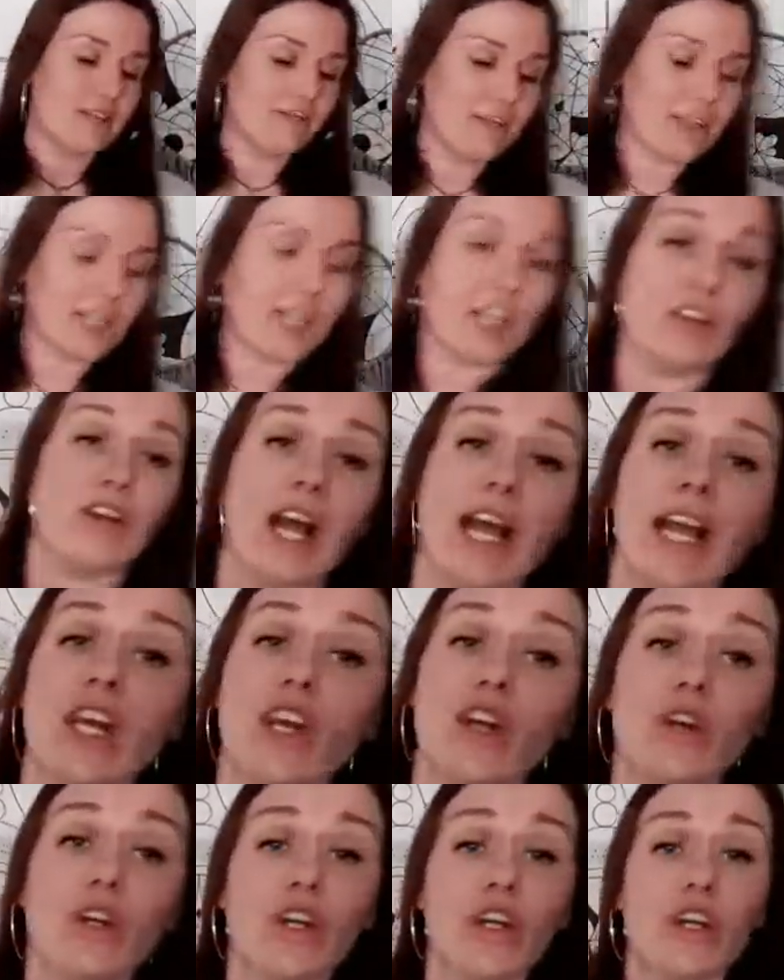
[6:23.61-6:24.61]
thicker and
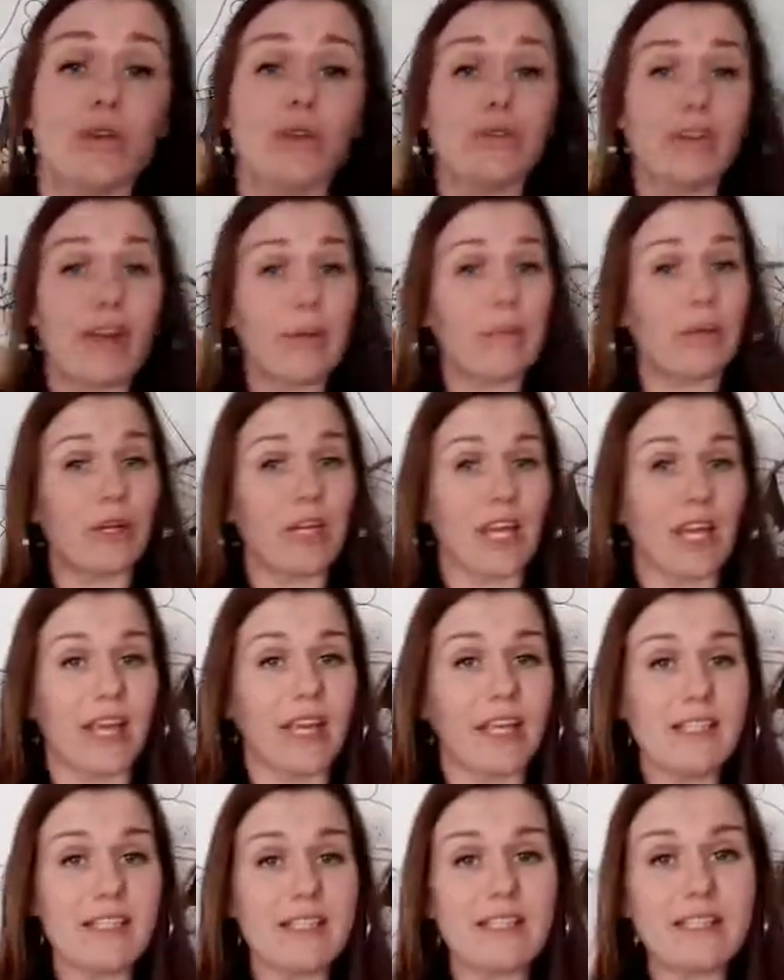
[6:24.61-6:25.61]
longer your fabric
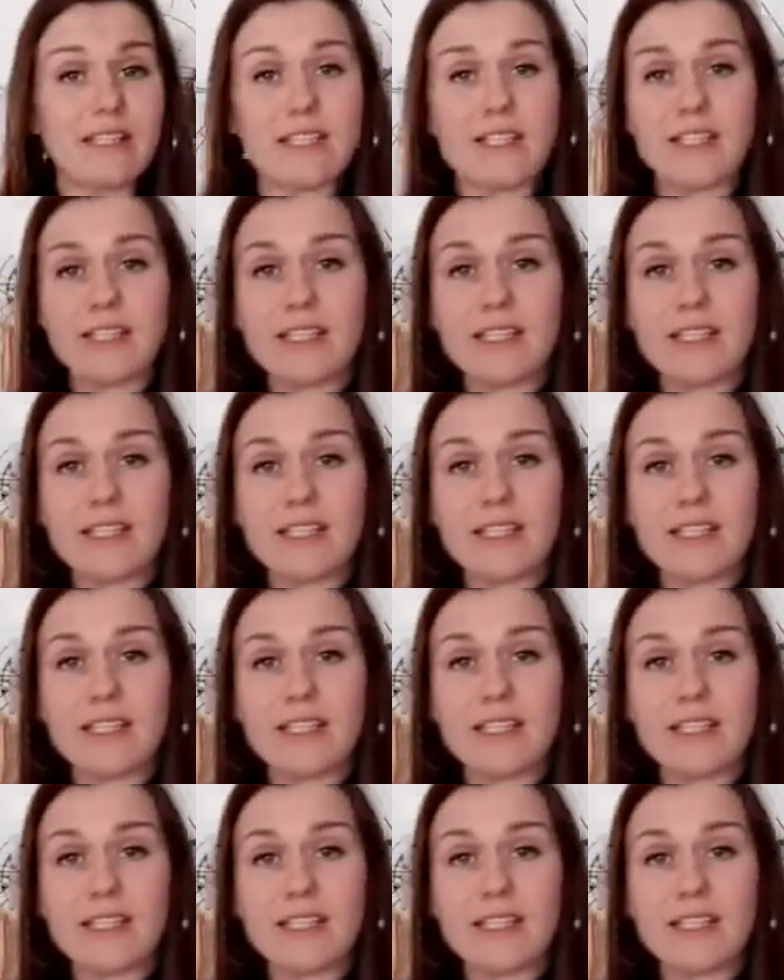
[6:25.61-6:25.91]
is,